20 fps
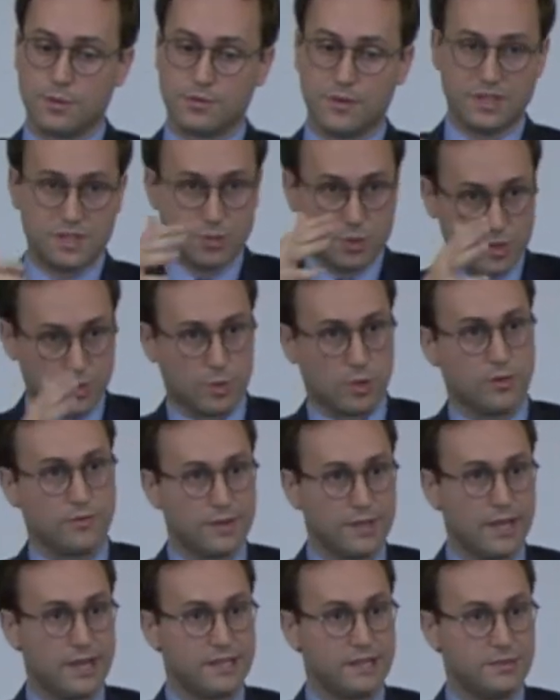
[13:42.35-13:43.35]
this was one
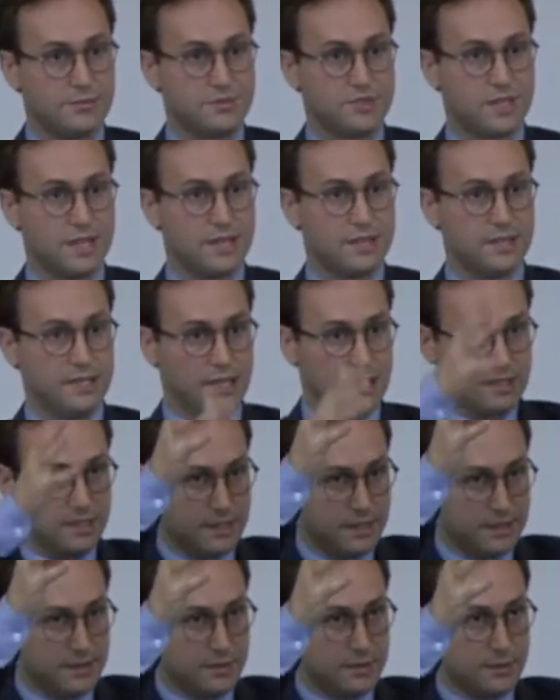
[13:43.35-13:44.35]
of the items that it,
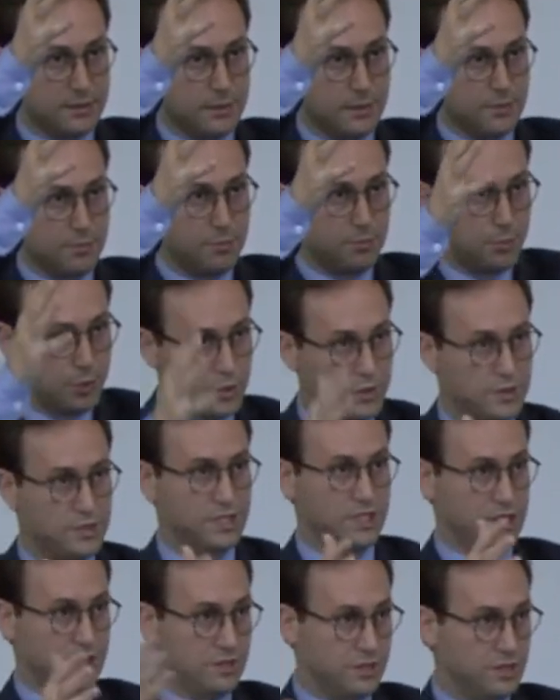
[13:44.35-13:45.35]
it put
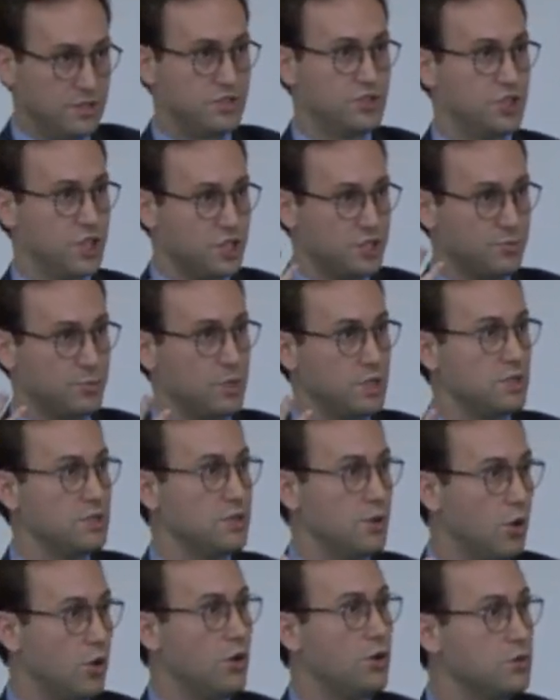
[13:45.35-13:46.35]
the, the
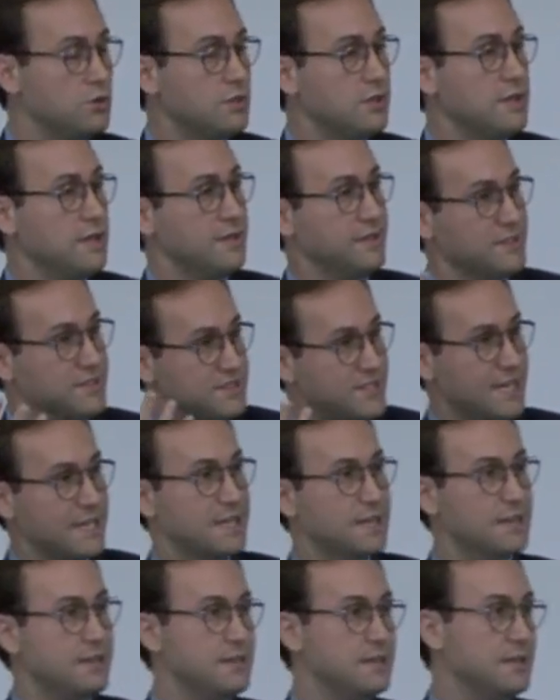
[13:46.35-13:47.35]
judgment on. The
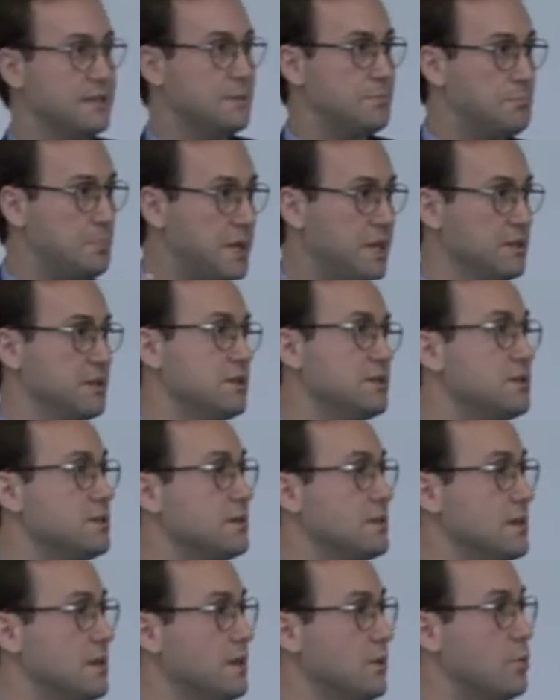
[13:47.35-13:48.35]
second uh, pillar
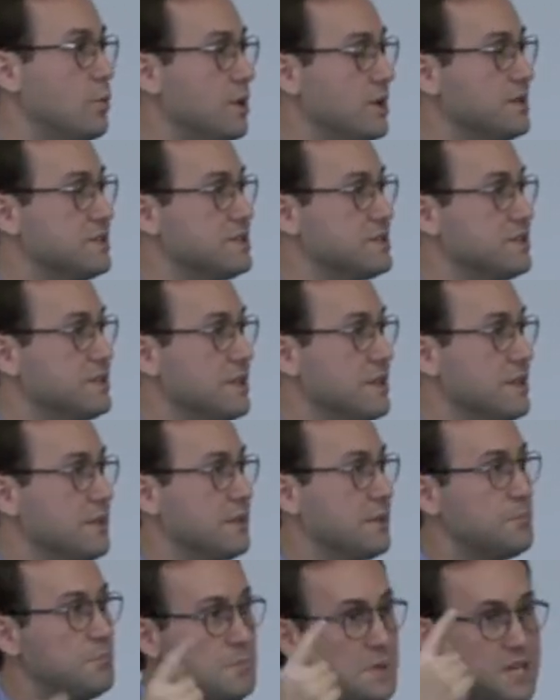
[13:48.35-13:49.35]
was
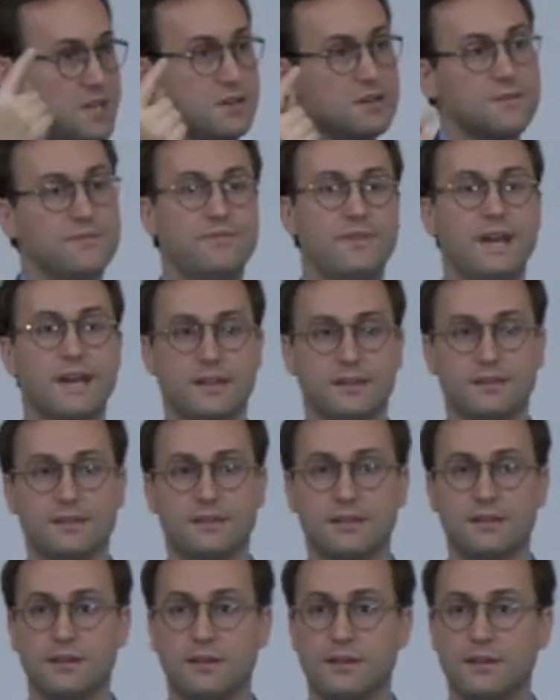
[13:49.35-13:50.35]
the mere
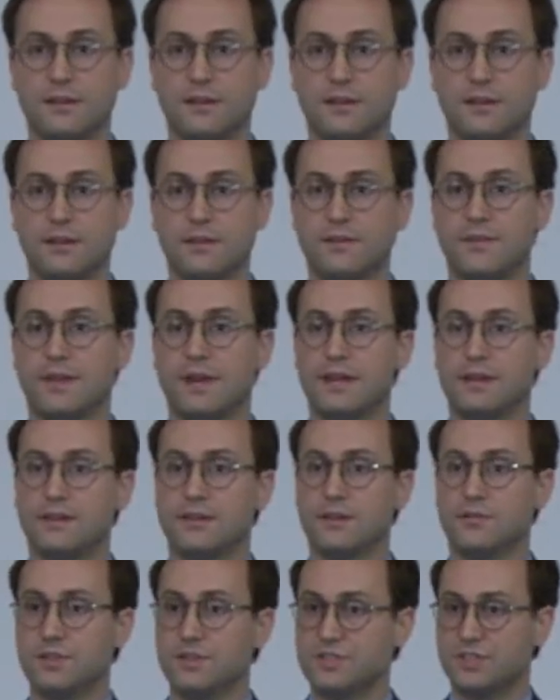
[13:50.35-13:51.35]
fact
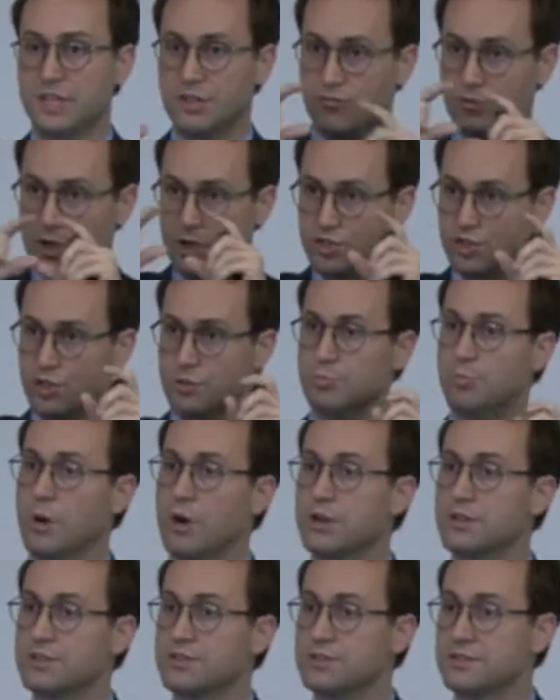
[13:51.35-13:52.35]
that there is a religion
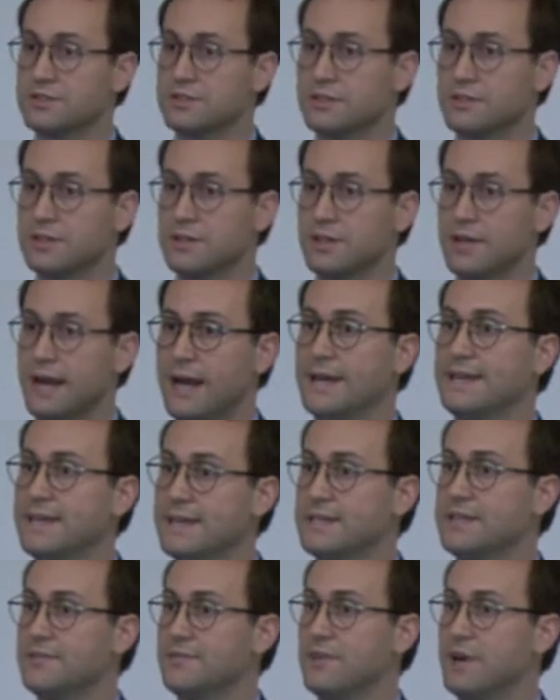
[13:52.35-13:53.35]
box
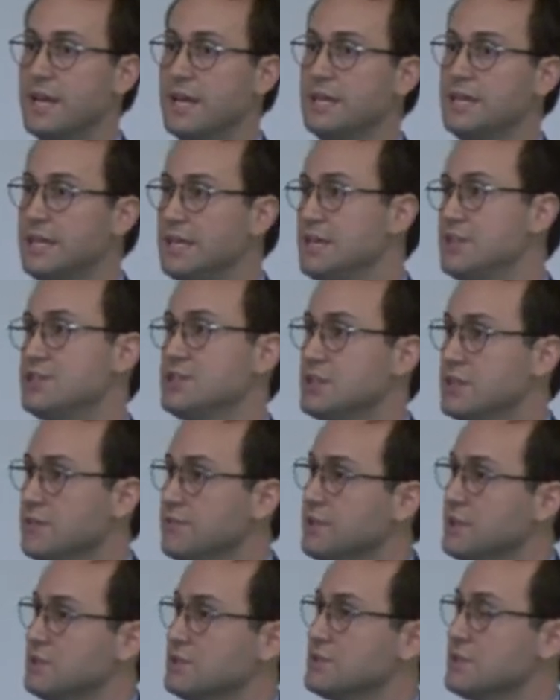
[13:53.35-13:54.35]
identifying each
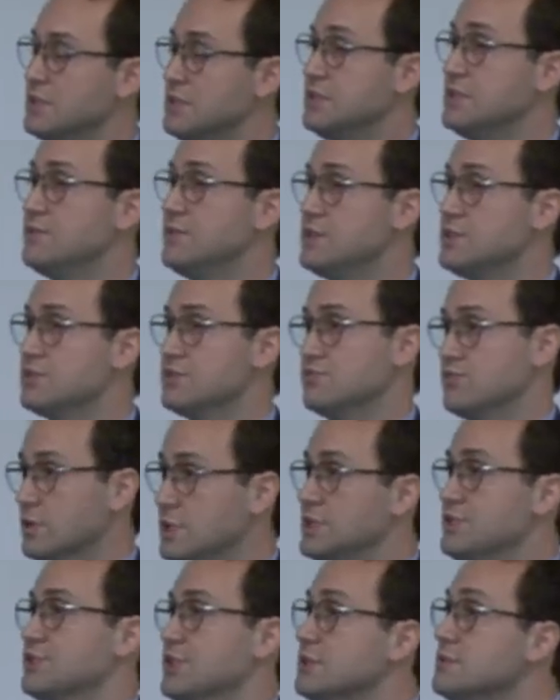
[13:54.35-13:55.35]
individual's
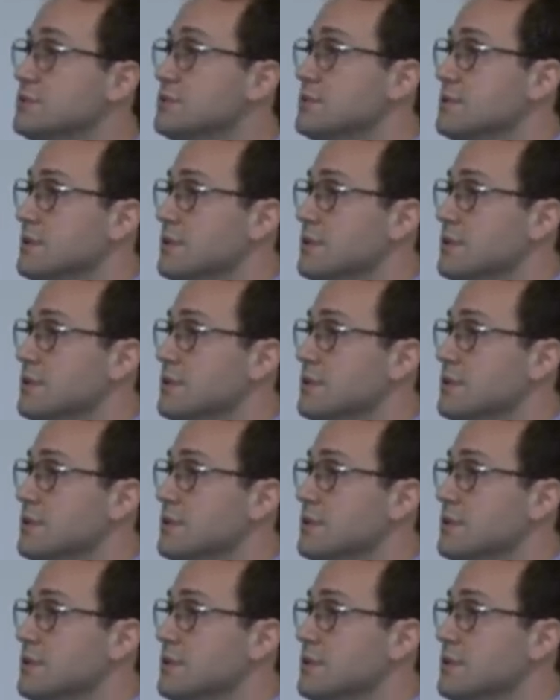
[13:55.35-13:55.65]
religion